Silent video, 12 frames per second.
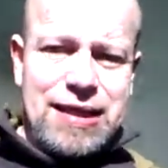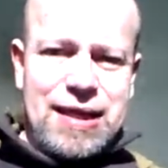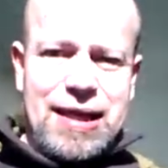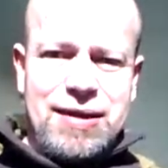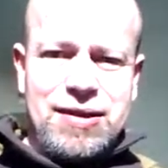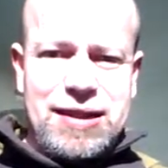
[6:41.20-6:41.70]

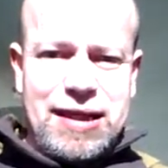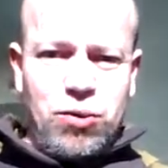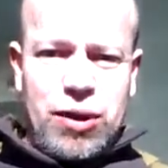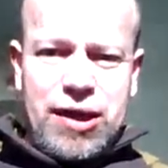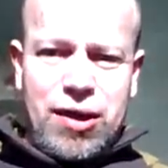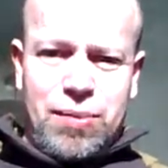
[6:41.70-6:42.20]
Stick
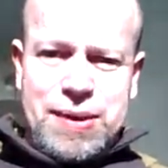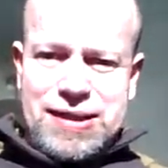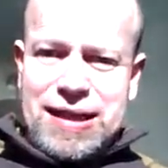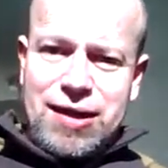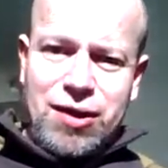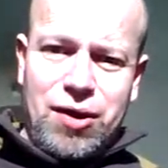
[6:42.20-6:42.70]
all your
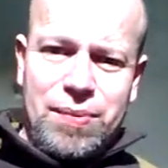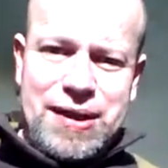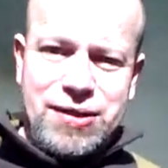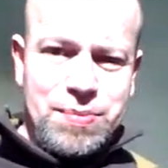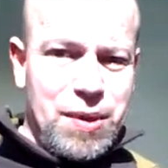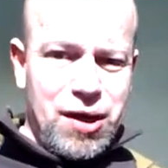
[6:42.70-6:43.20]
comments in the
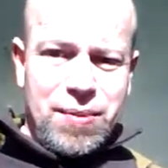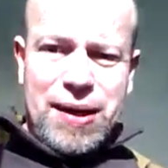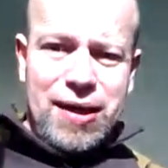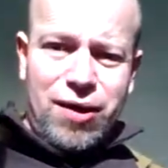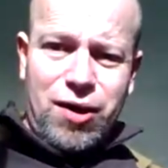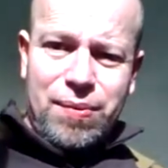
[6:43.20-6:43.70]
comments.
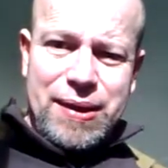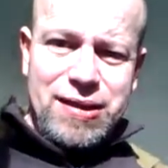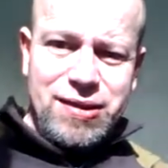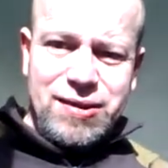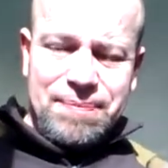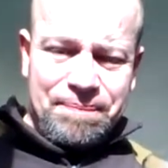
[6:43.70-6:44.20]
Murder me in the
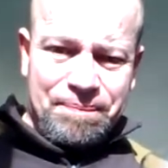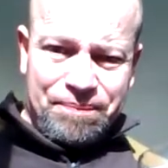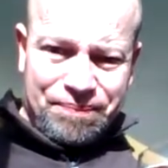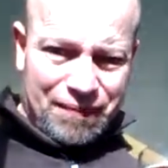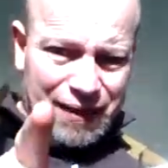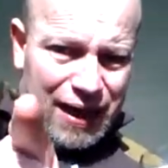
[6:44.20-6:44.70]
comments.
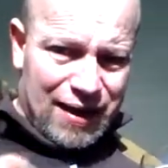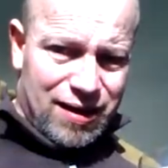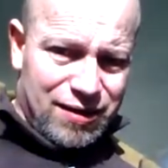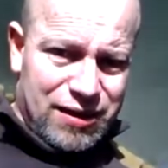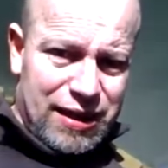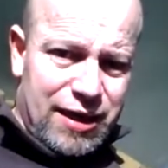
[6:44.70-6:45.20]

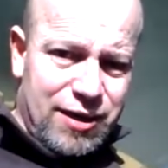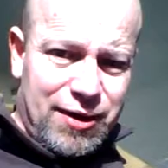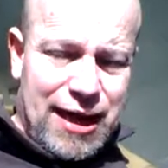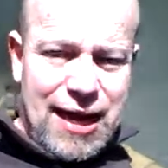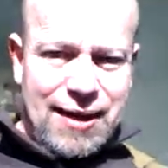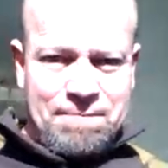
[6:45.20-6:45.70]
And I'll see
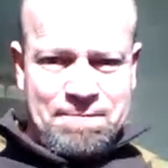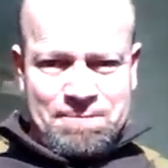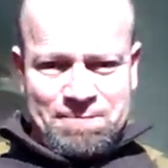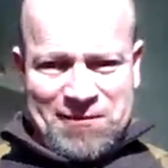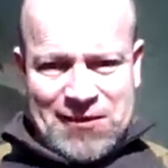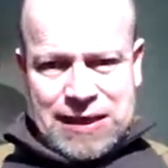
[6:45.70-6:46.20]
you again
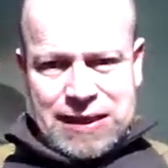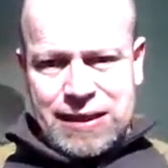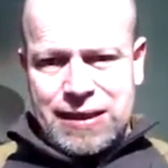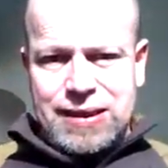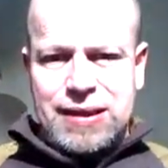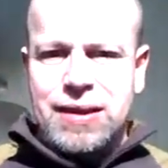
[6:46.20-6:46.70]

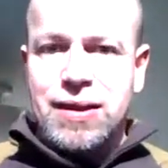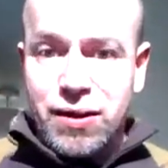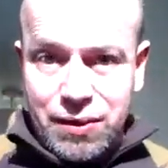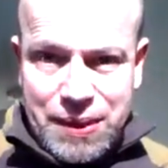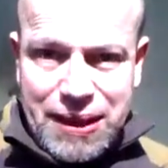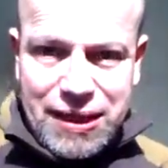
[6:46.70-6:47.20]

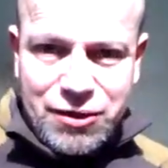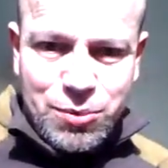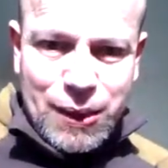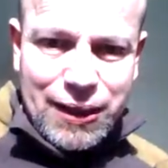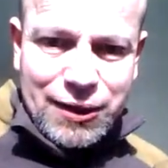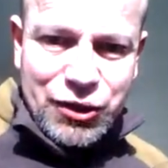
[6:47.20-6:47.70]
on my
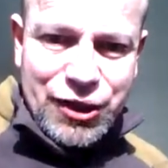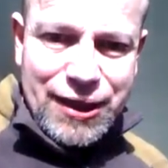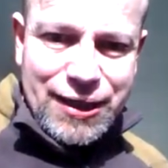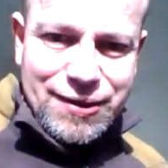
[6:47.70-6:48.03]
next one.